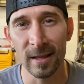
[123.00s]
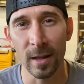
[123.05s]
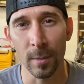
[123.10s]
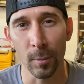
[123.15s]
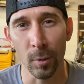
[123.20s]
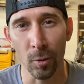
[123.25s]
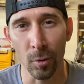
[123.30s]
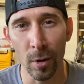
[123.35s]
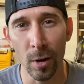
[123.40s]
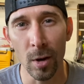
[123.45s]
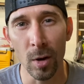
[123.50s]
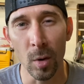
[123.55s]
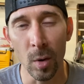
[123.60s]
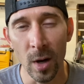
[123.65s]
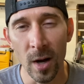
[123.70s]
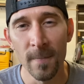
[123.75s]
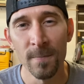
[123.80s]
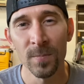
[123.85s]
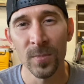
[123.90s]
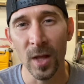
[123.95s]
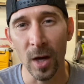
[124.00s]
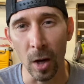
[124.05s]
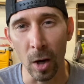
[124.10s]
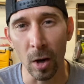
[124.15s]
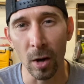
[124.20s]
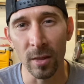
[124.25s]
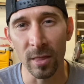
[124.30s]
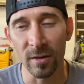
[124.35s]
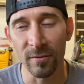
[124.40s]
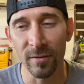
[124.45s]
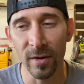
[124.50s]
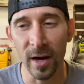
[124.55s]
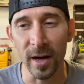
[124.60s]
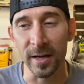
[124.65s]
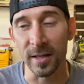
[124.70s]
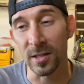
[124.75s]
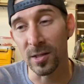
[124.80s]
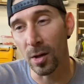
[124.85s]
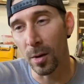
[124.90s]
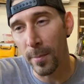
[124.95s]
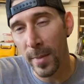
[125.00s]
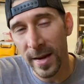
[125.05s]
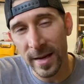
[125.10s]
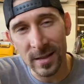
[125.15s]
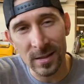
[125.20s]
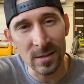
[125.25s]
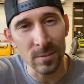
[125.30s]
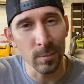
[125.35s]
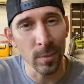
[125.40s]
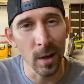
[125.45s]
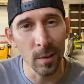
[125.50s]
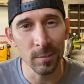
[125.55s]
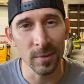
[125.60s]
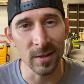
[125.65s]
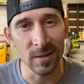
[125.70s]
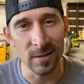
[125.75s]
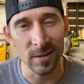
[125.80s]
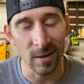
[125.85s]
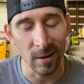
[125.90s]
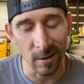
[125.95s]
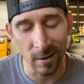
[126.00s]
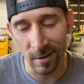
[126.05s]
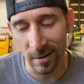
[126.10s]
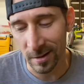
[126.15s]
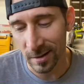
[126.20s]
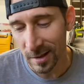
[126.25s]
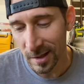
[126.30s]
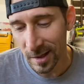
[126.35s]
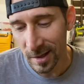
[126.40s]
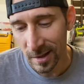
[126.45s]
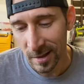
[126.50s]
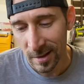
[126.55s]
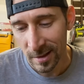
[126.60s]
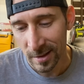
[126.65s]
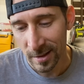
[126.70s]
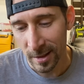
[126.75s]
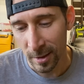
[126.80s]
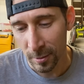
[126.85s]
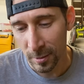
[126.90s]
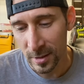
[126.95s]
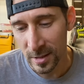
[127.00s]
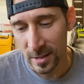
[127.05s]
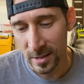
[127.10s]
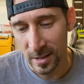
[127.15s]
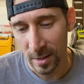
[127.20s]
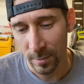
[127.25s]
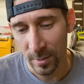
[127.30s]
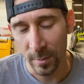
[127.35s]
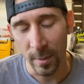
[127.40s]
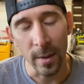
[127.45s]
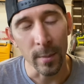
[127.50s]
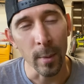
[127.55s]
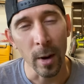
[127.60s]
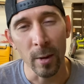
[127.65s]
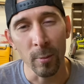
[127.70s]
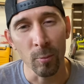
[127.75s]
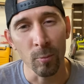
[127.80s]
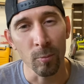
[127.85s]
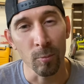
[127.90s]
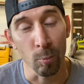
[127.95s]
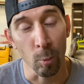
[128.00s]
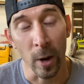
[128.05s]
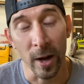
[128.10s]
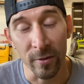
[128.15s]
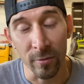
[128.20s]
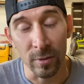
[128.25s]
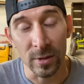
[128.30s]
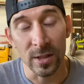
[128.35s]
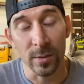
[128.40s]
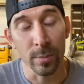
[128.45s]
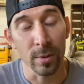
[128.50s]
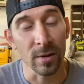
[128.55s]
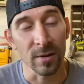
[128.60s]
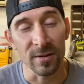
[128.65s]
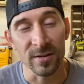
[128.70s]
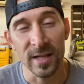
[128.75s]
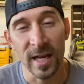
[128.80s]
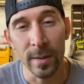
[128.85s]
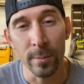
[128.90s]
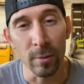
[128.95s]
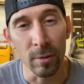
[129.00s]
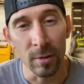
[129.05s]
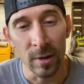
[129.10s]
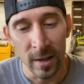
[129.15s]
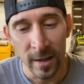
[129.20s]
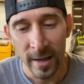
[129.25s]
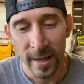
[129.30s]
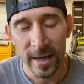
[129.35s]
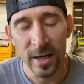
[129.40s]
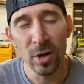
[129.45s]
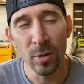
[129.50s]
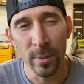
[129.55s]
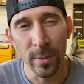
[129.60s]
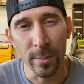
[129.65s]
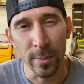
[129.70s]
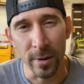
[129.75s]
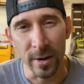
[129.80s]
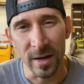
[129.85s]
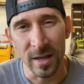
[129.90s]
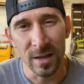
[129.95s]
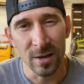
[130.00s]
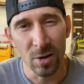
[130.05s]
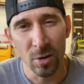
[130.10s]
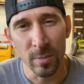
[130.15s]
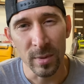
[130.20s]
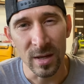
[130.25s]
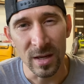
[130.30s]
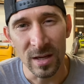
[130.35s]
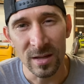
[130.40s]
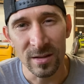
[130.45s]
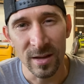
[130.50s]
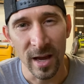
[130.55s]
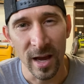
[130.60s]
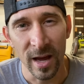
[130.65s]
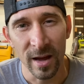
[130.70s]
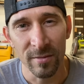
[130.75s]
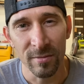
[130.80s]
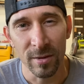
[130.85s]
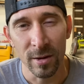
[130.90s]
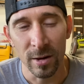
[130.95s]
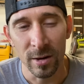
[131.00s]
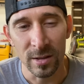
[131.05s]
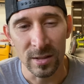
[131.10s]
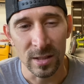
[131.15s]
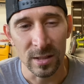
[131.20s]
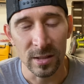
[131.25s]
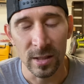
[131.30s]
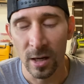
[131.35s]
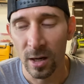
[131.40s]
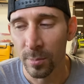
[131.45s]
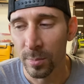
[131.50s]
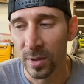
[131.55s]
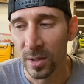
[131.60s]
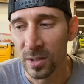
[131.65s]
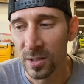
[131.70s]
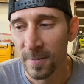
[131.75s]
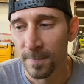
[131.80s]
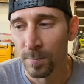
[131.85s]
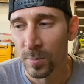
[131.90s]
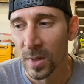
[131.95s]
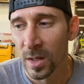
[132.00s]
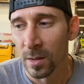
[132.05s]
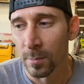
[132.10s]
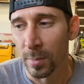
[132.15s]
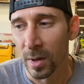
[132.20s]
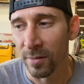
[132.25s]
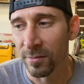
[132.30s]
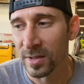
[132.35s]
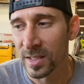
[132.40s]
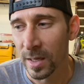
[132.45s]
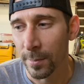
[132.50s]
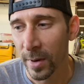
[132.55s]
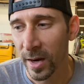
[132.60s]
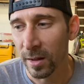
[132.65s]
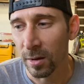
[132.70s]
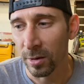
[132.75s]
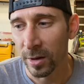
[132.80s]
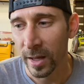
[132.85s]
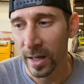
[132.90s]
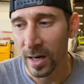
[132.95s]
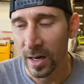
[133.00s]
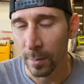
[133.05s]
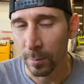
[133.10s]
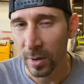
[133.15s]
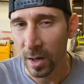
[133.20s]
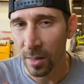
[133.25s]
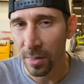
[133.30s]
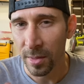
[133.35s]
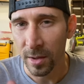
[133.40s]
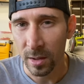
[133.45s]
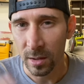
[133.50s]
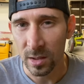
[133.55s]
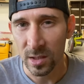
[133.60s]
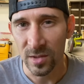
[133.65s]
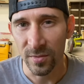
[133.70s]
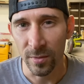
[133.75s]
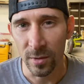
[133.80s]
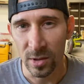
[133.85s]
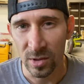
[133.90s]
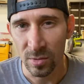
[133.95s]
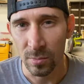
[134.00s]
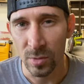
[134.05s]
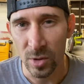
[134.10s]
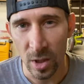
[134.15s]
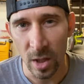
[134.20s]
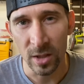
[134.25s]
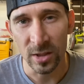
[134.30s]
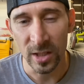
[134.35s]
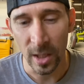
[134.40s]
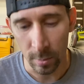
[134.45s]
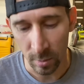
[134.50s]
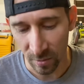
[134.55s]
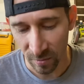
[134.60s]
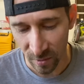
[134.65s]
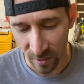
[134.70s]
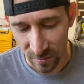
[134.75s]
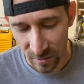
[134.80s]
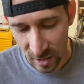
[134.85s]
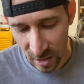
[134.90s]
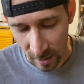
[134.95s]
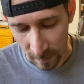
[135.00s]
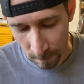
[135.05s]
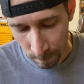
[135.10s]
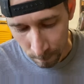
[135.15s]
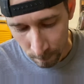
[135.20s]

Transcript: them grow on the vine. So I'm making some pumpkins here, and you know, this is something my wife wants to put on the table, and it'll be pretty and it'll be neat to have there as the centerpiece. But every time I look at it, I'm going to think of this verse from John chapter 15.